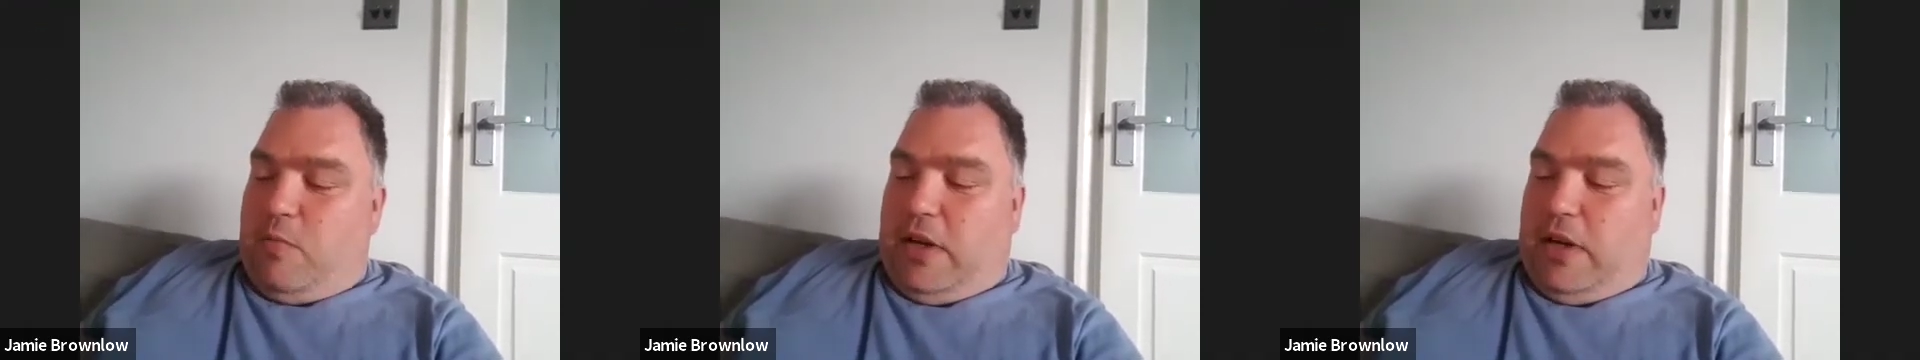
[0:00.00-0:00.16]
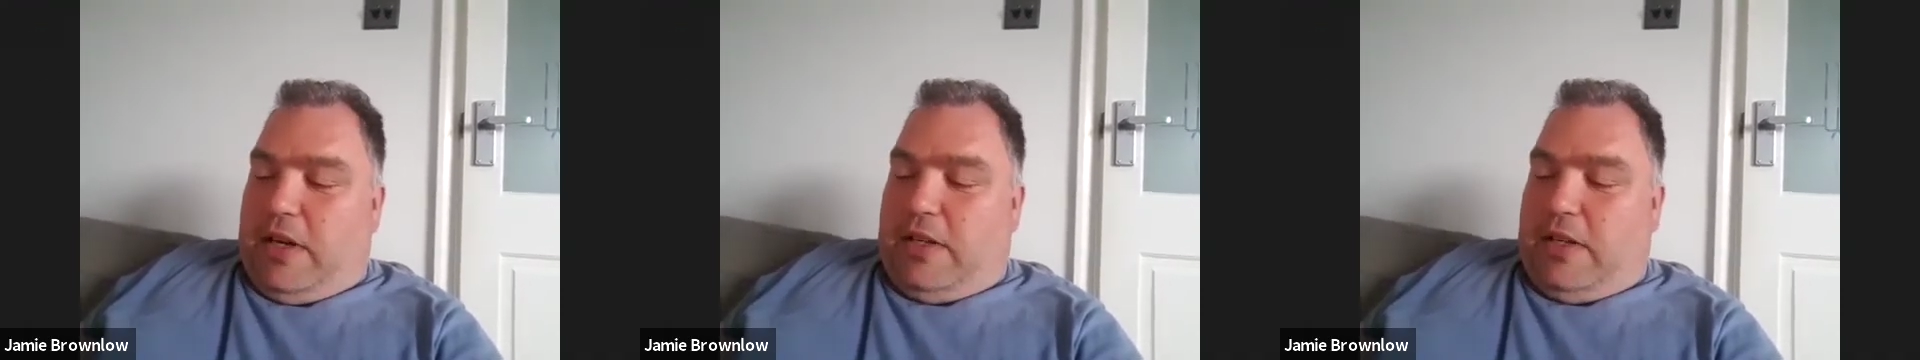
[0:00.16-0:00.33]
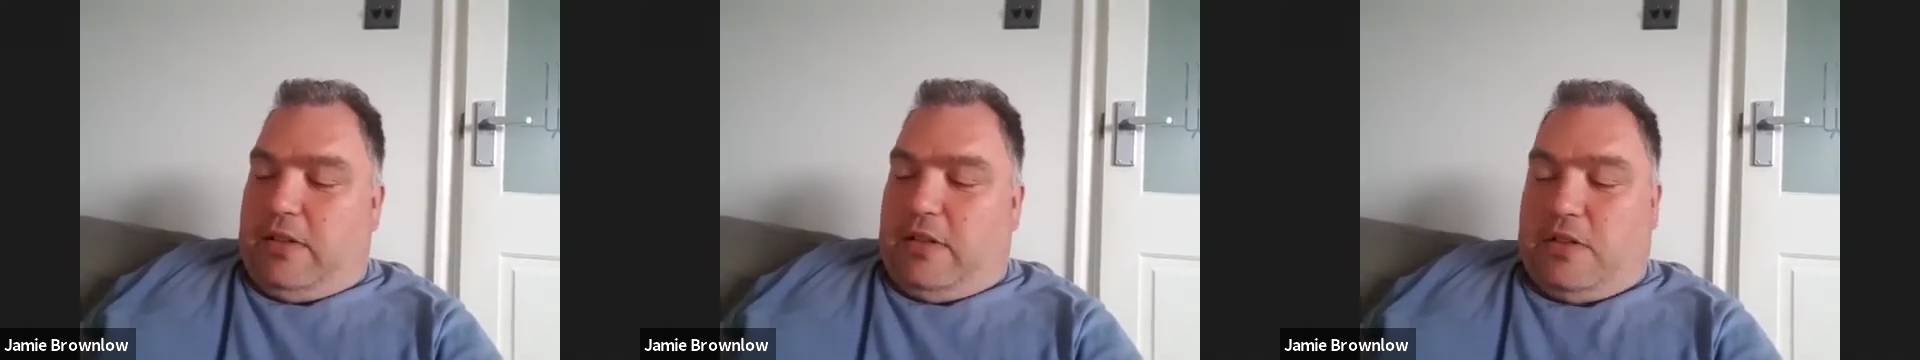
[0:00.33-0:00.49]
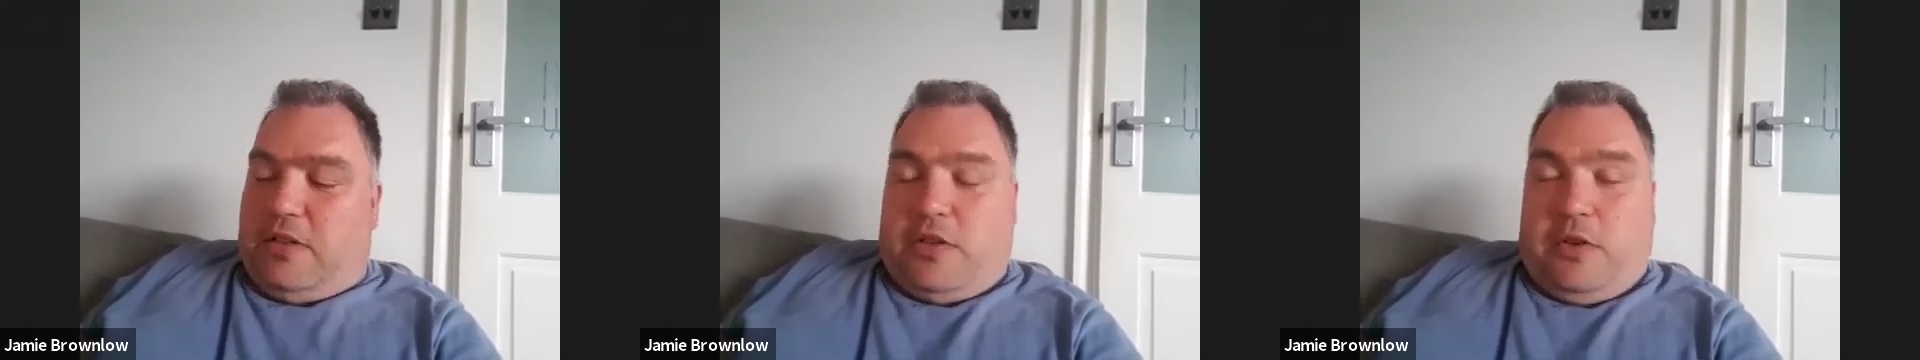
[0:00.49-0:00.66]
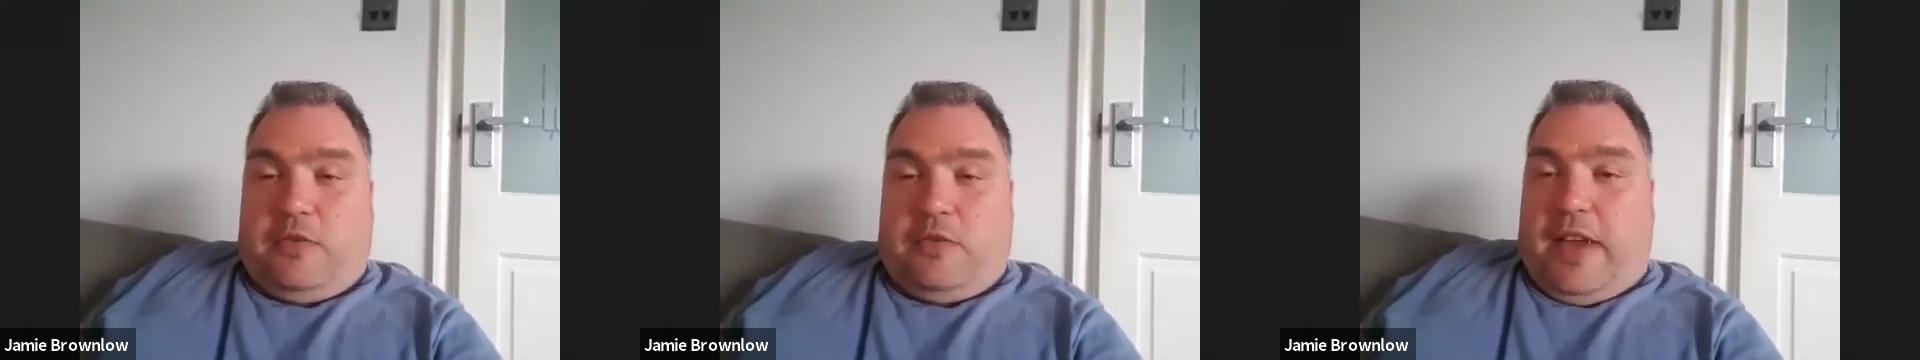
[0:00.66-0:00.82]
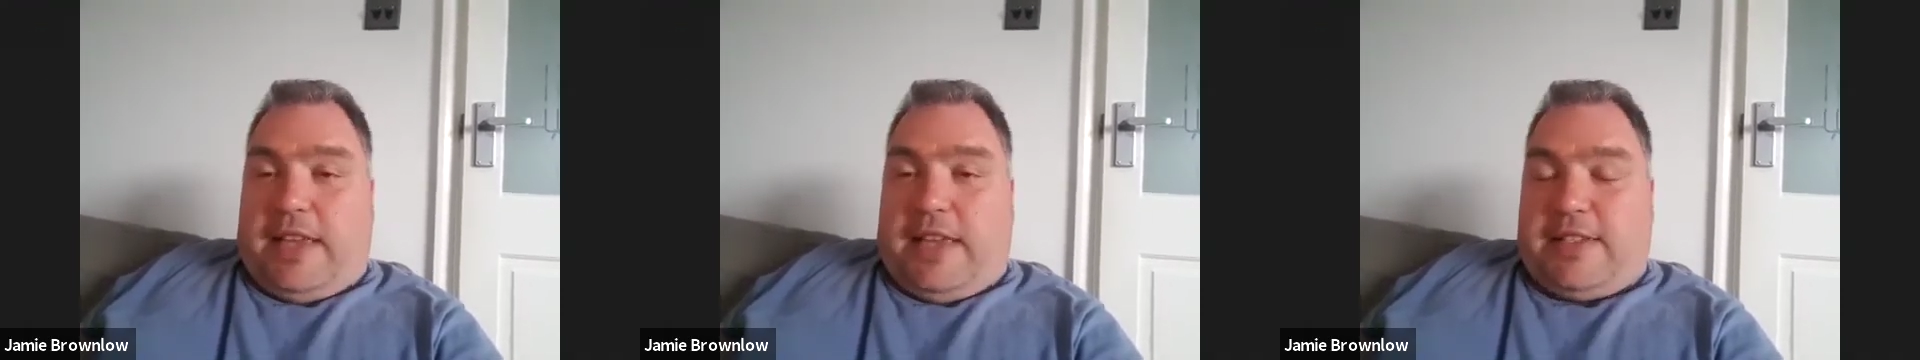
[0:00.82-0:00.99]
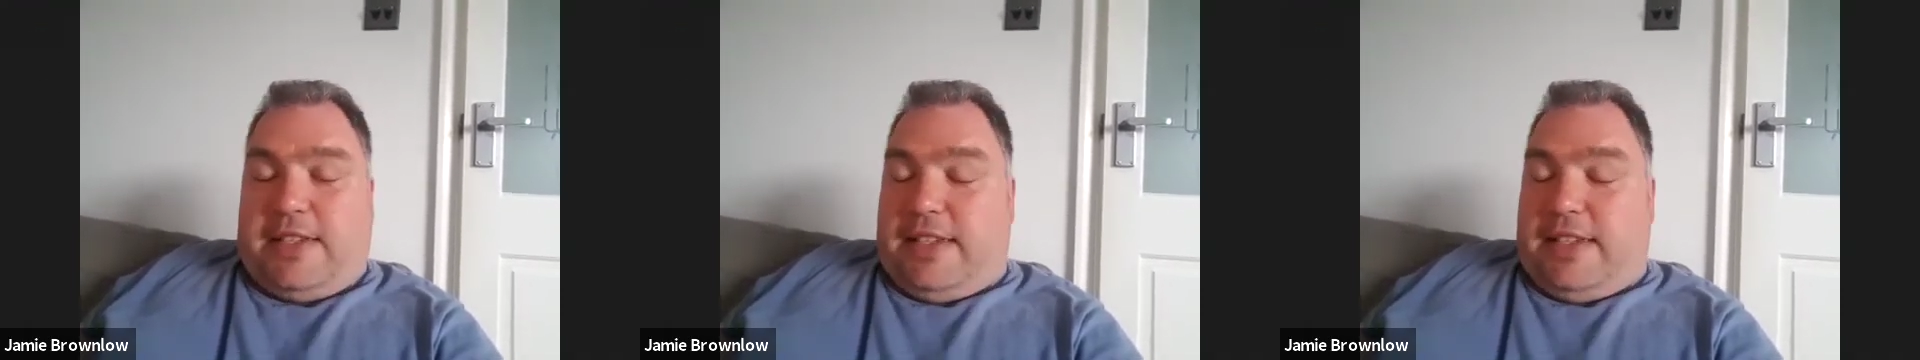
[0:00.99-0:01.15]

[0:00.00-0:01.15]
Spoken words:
when winning the 2,000